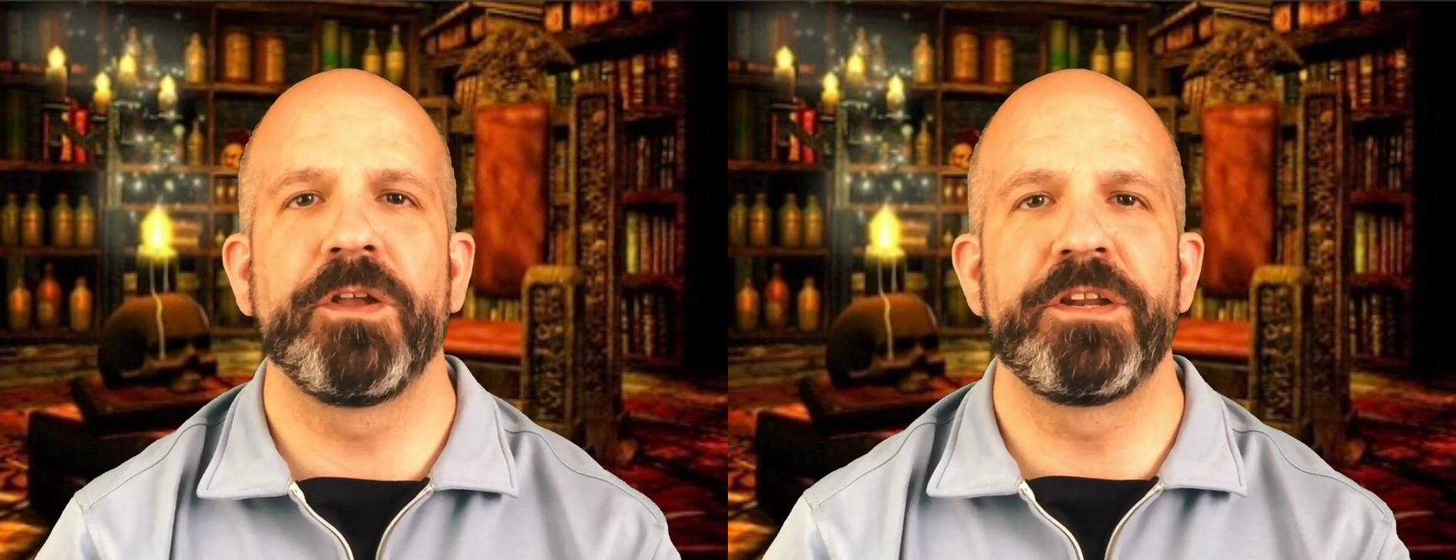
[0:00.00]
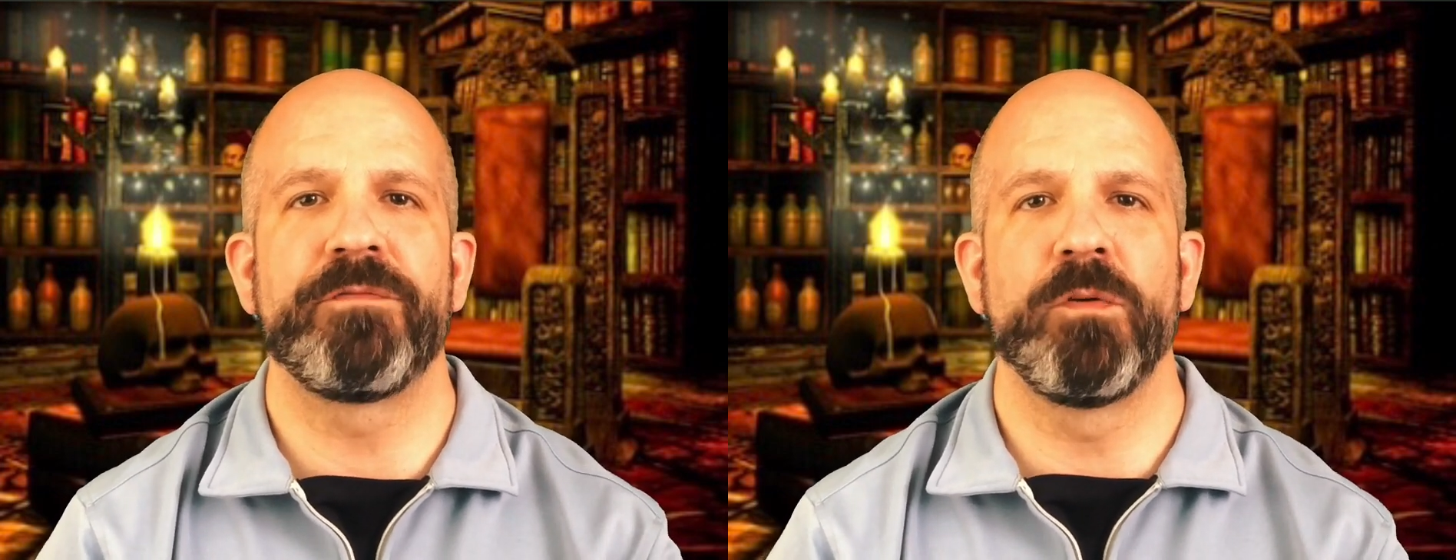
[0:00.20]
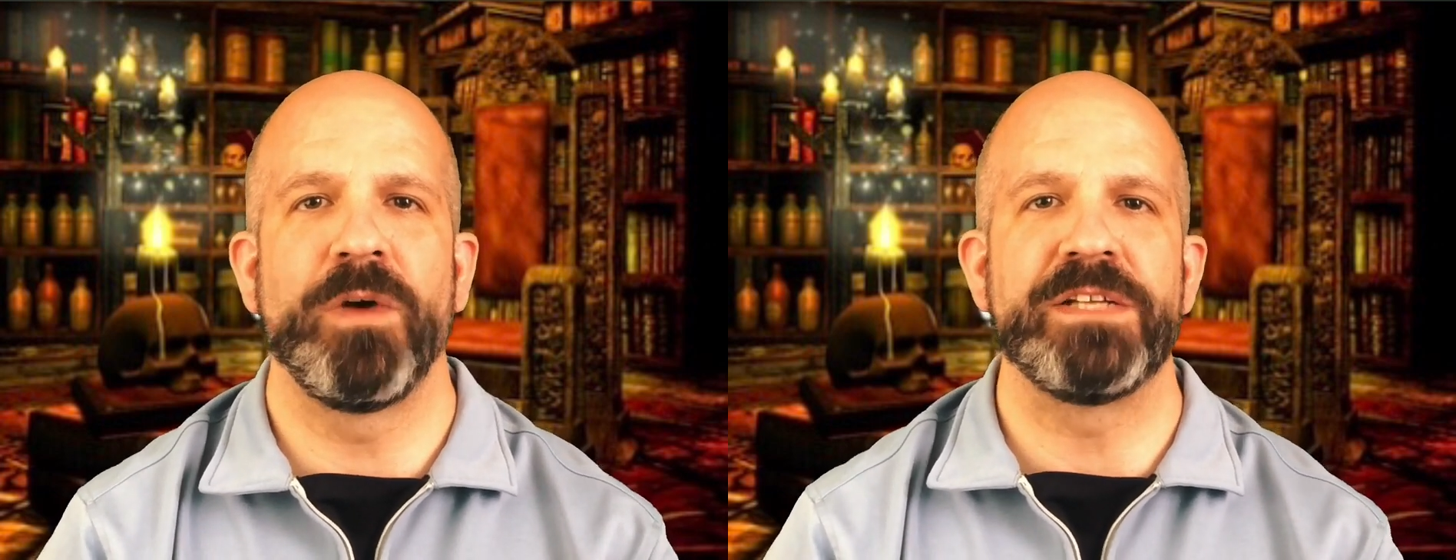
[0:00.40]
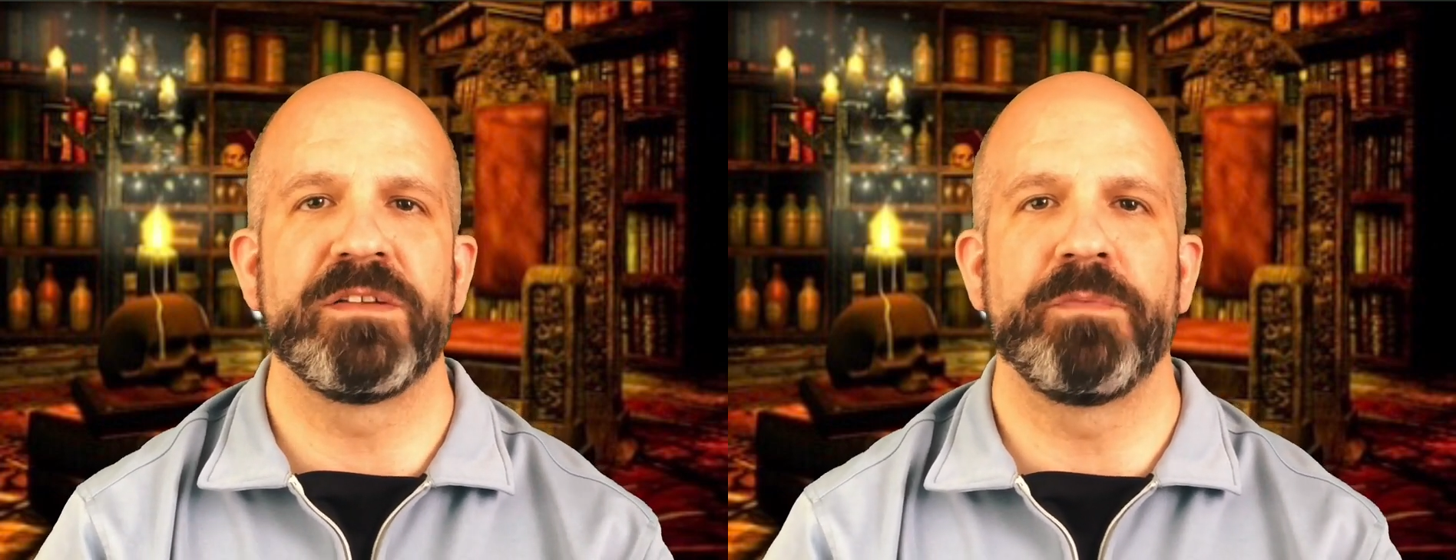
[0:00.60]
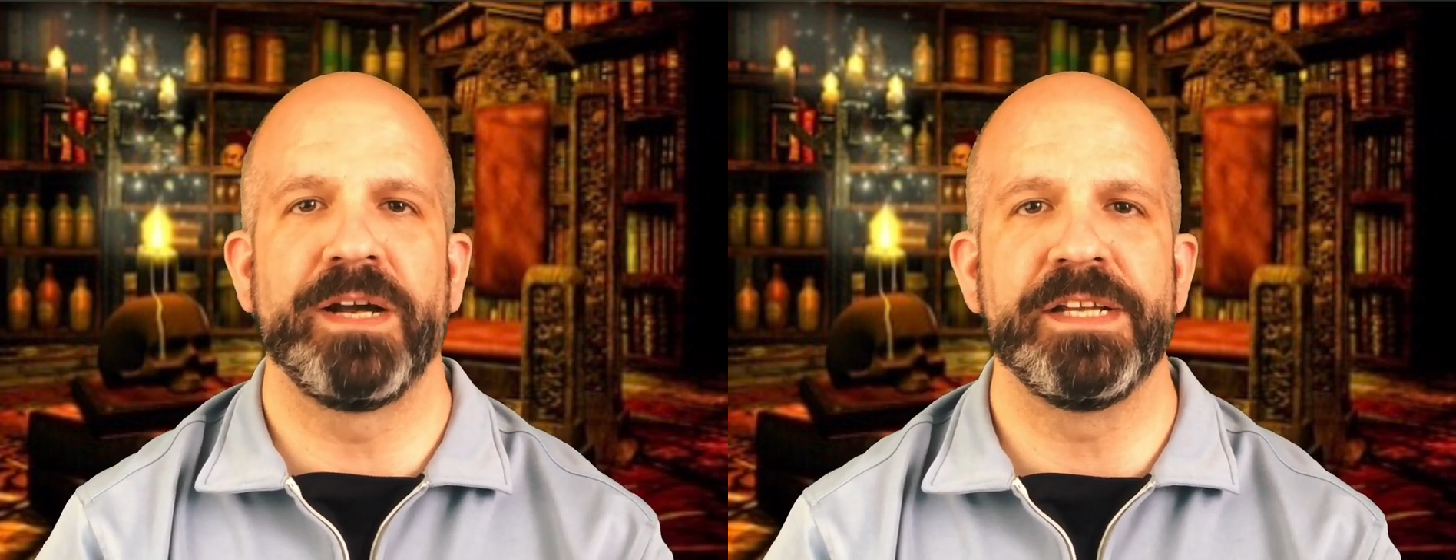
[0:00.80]
of different ways
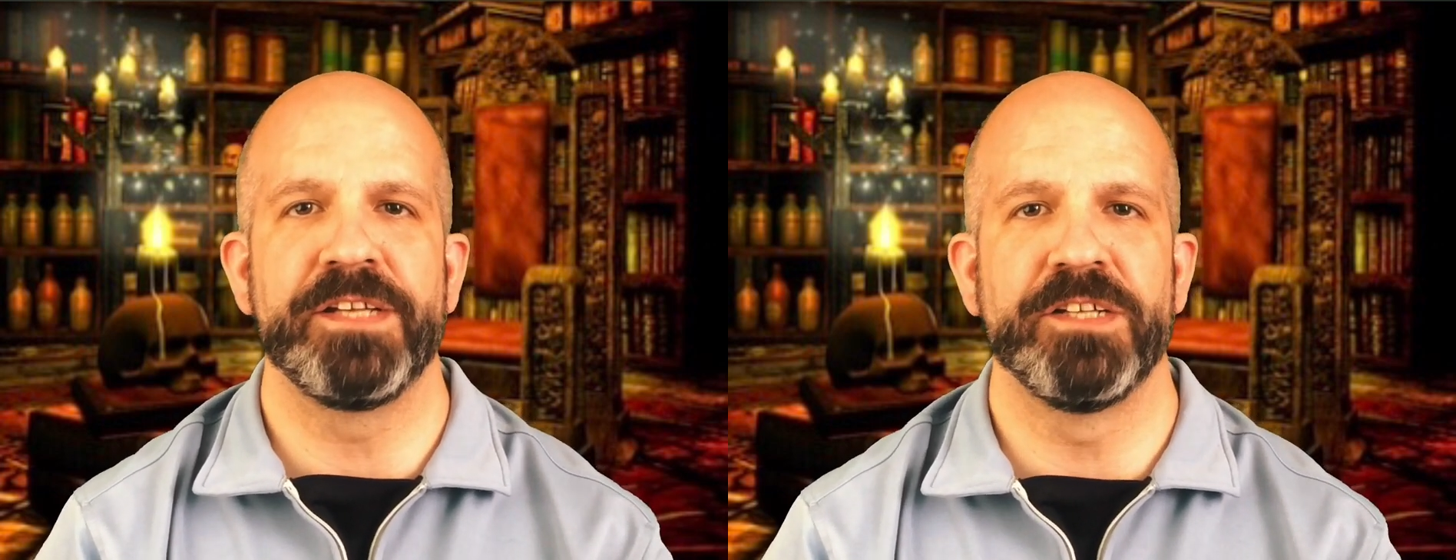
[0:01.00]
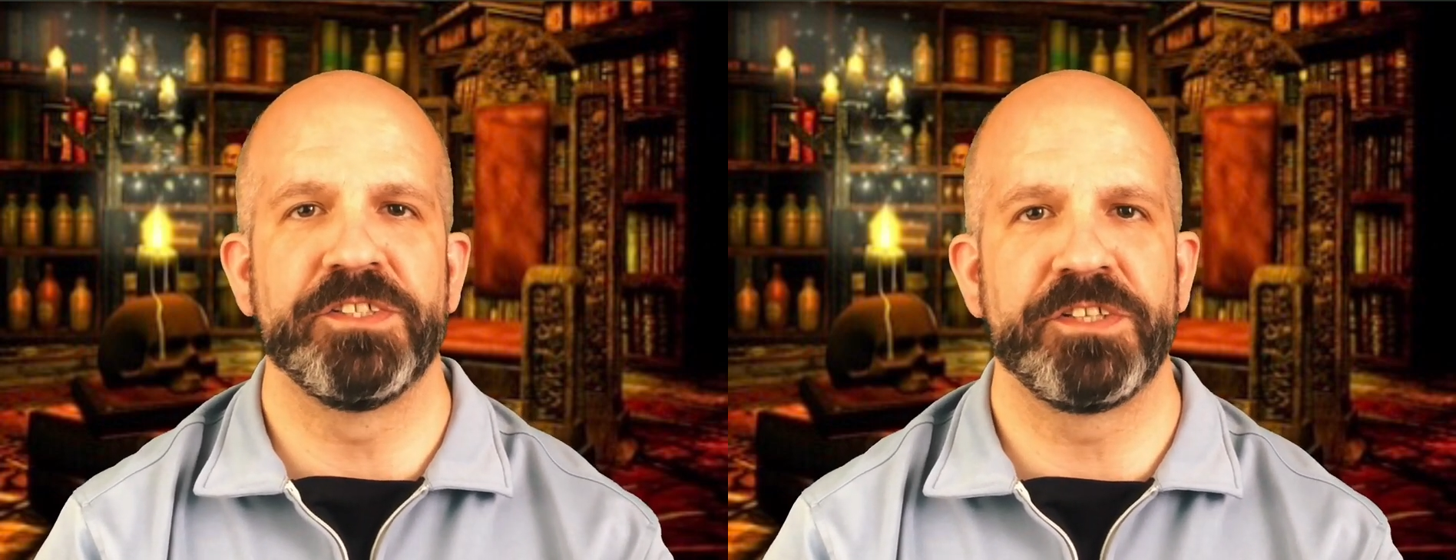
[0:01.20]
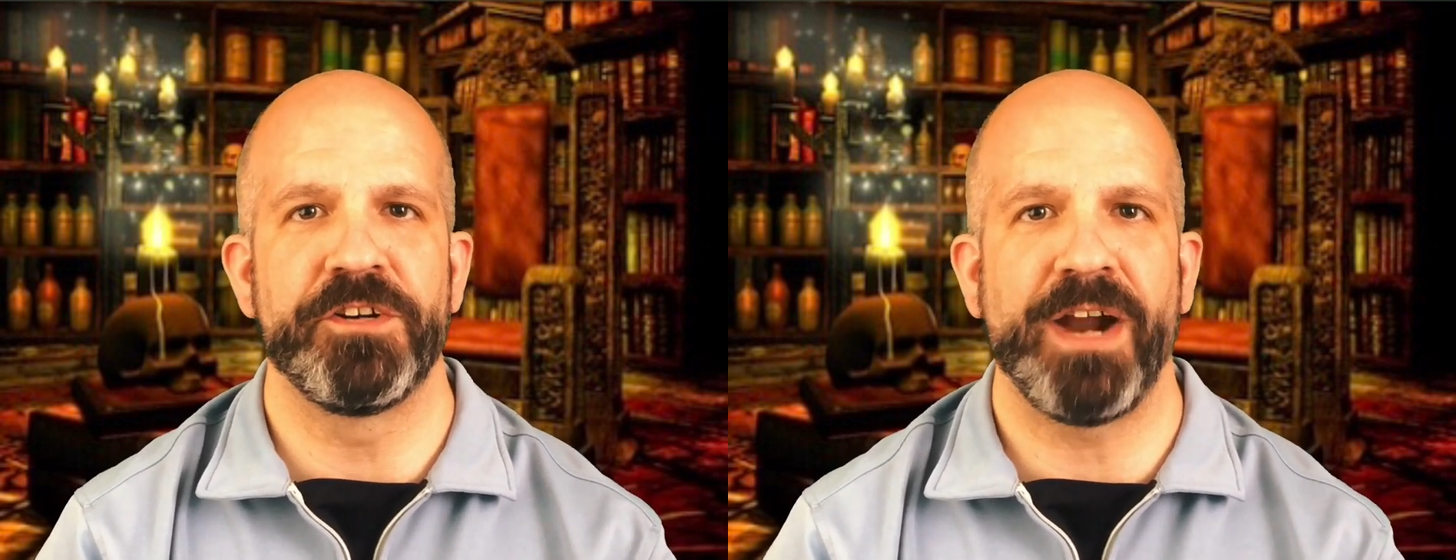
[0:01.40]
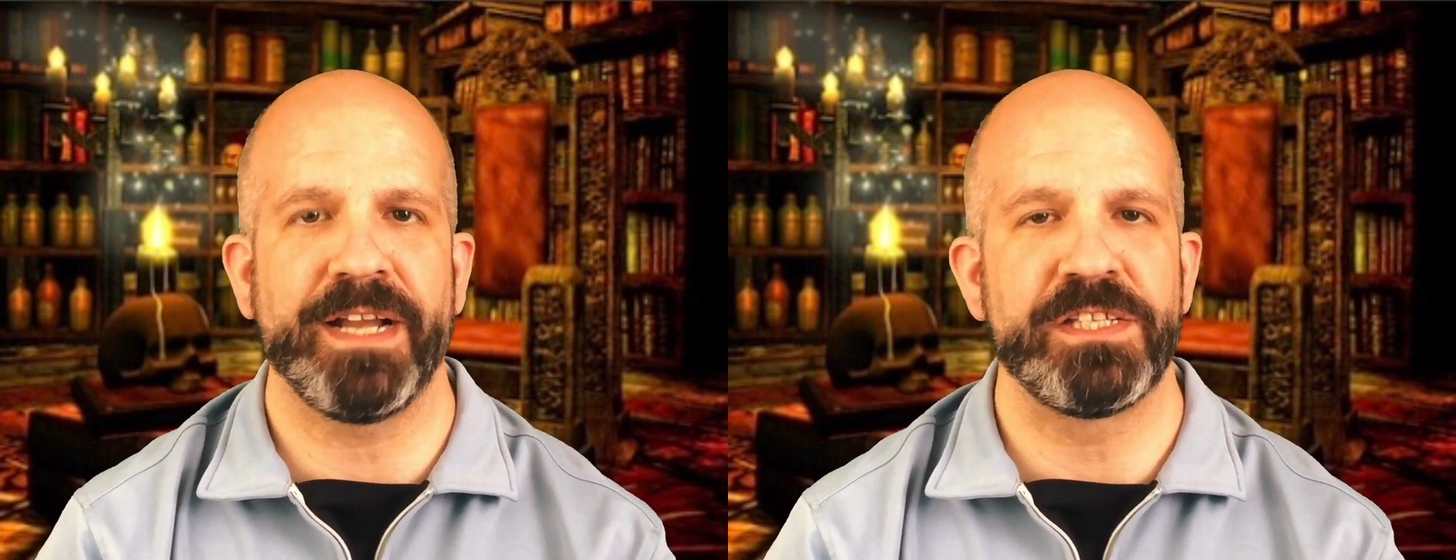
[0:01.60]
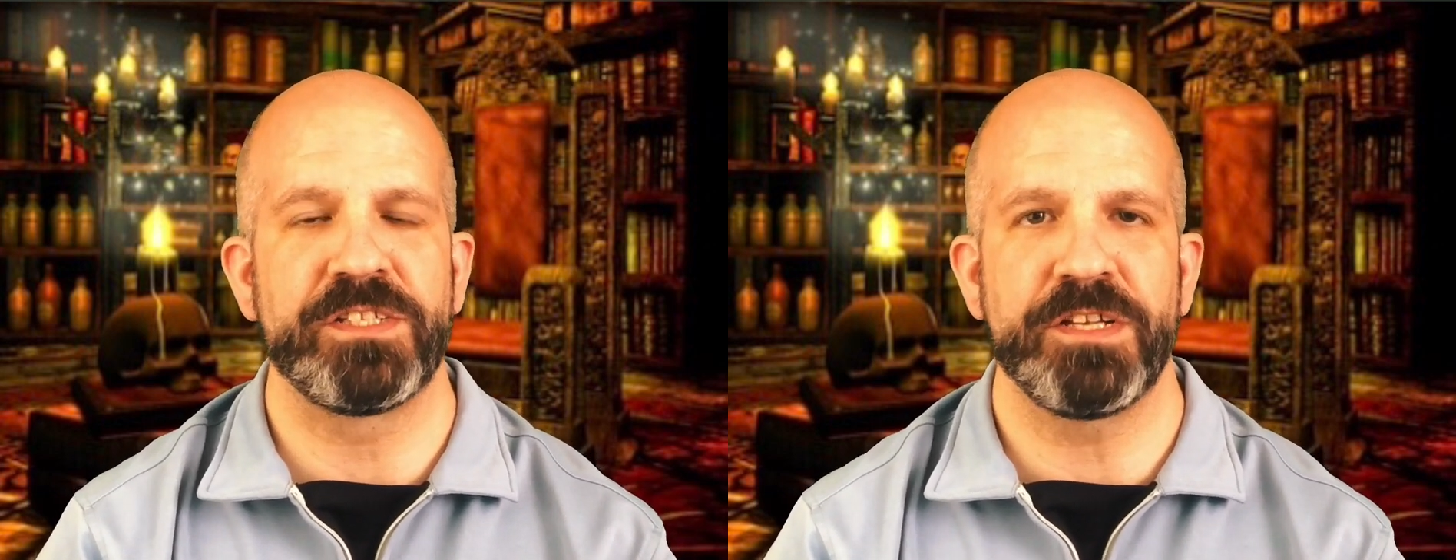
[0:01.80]
of playing Dungeons & Dragons.